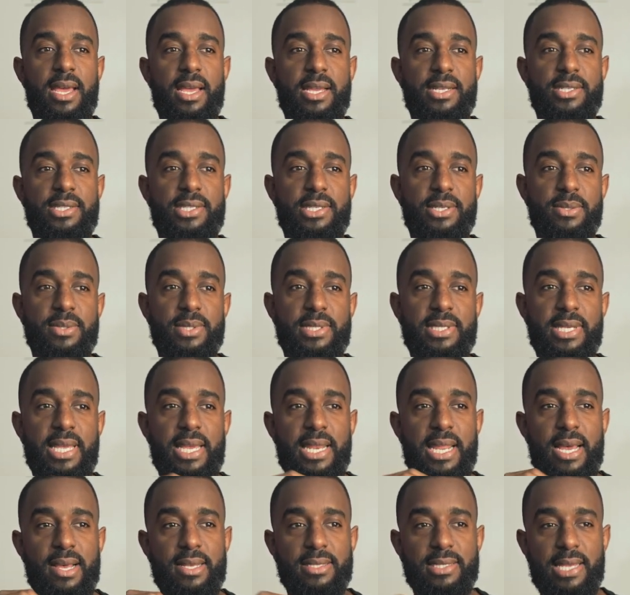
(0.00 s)
She was saying
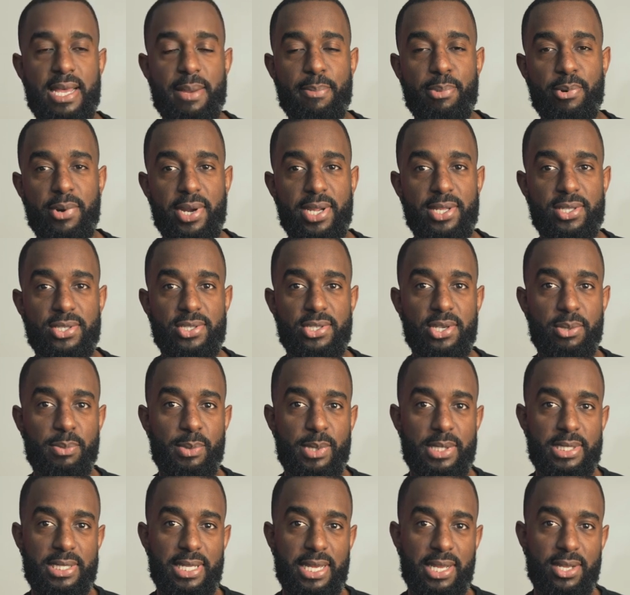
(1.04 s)
I was operating so
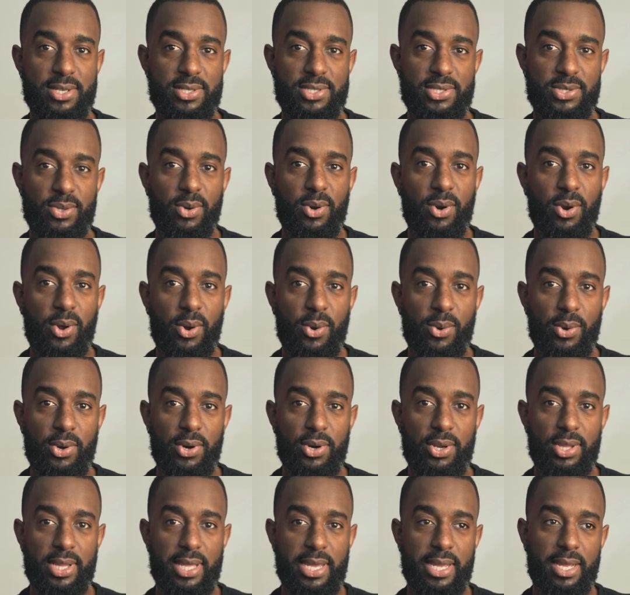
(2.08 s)
much like a store
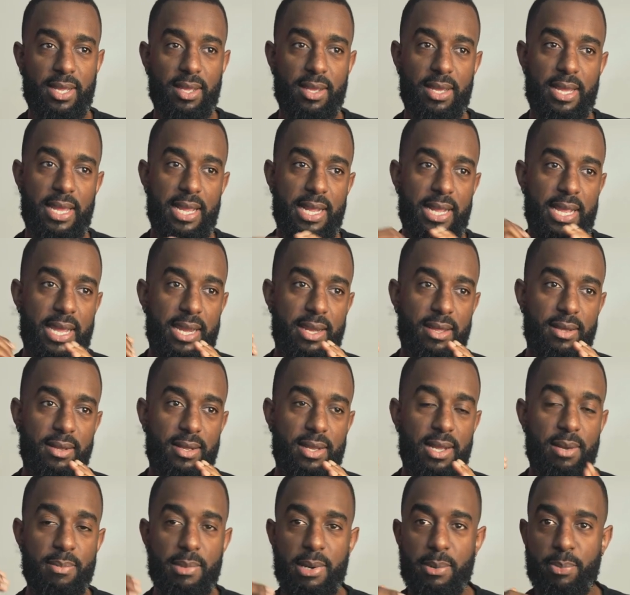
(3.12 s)
owner. Like, I gotta
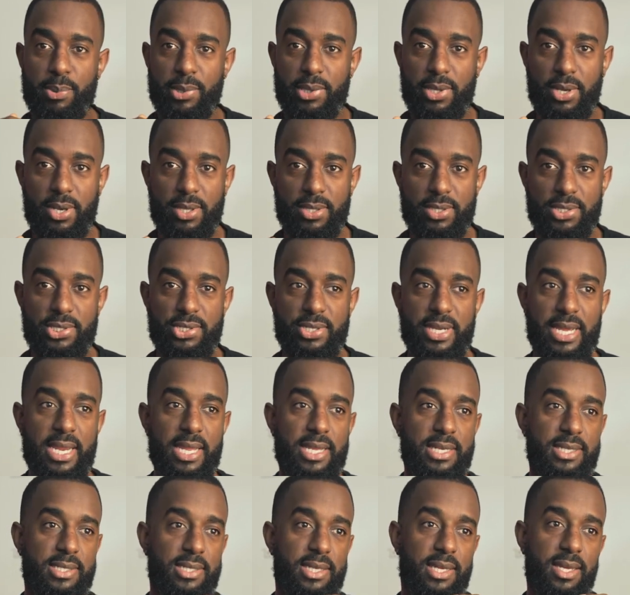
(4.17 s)
come up with all the
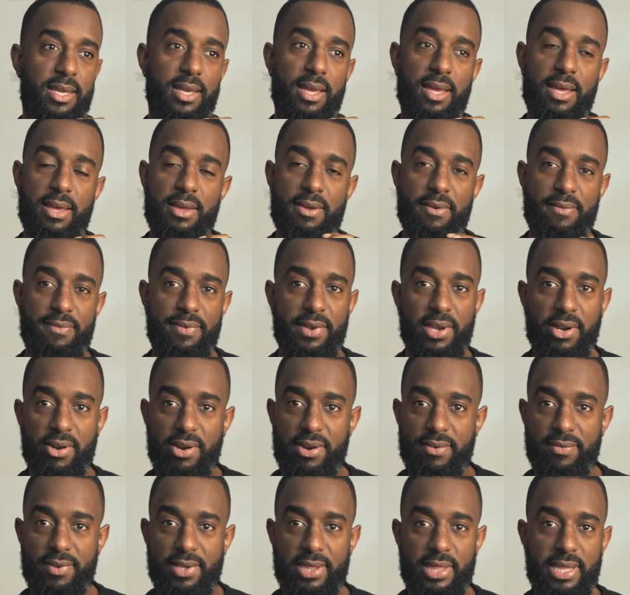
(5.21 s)
strategy, figure
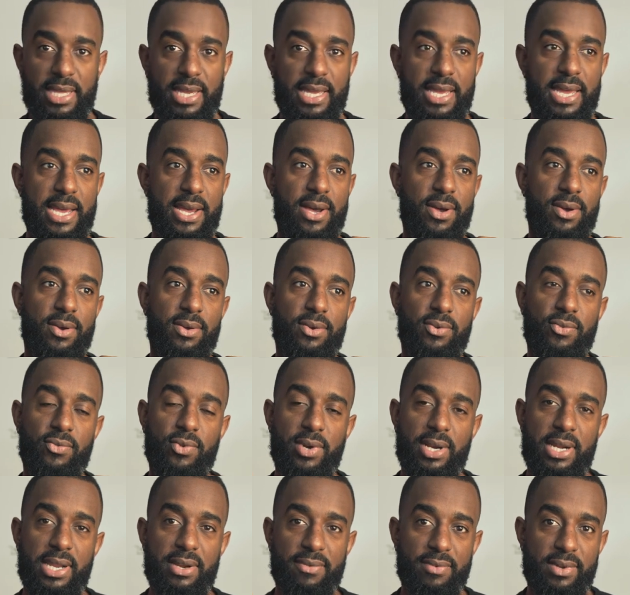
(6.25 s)
everything out,
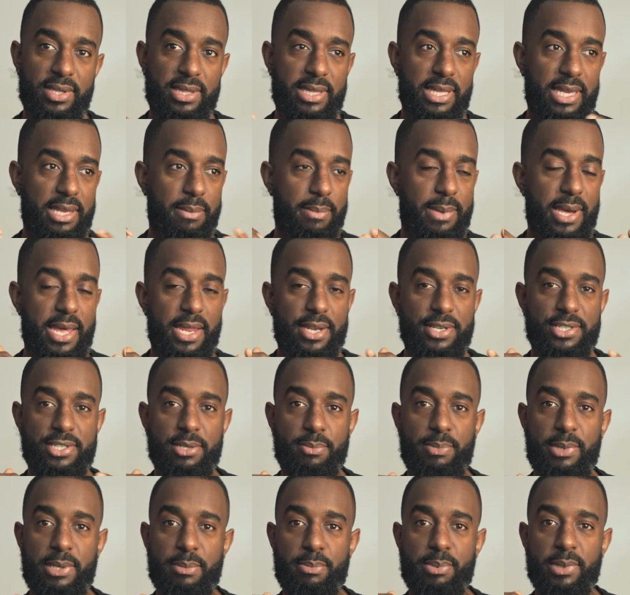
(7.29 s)
run everything, manage the
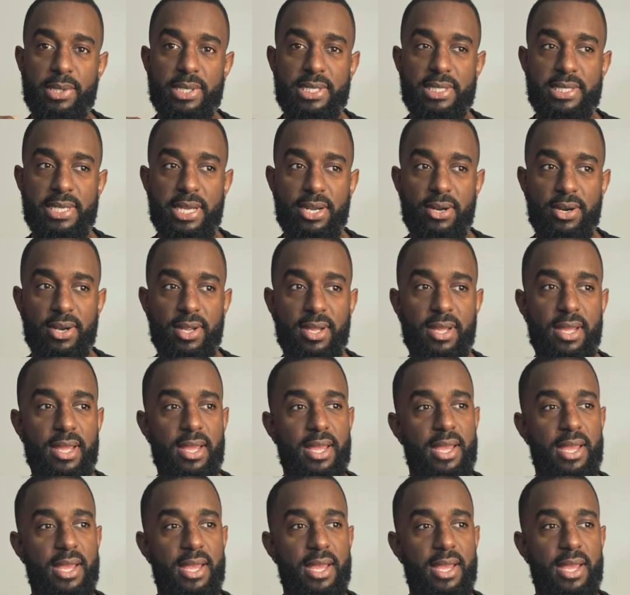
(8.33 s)
people, etc.